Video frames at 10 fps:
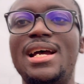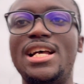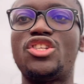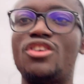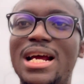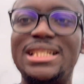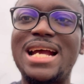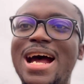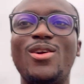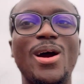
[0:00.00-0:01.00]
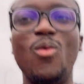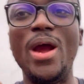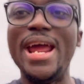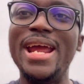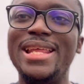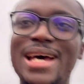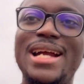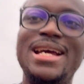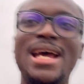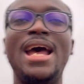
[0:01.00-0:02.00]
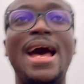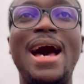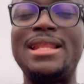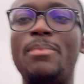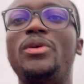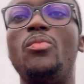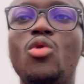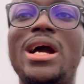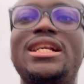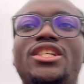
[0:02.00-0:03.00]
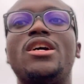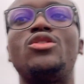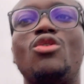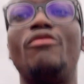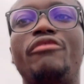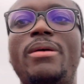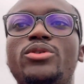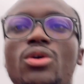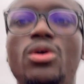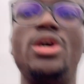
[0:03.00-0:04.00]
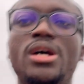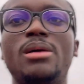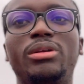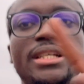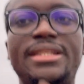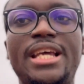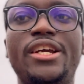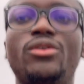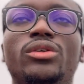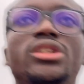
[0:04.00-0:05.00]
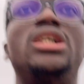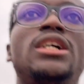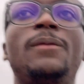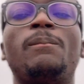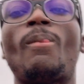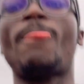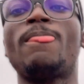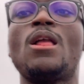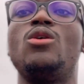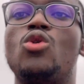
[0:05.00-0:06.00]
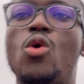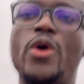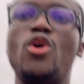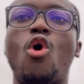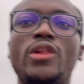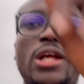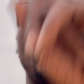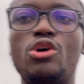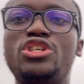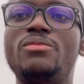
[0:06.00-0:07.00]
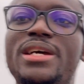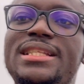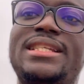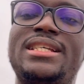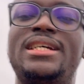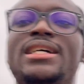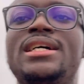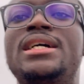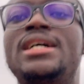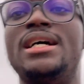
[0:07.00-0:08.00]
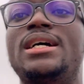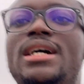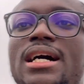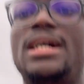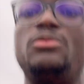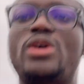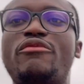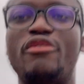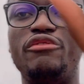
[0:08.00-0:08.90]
scratch card or a way that other people can check to confirm. So please take note. Go with all the documents. We have a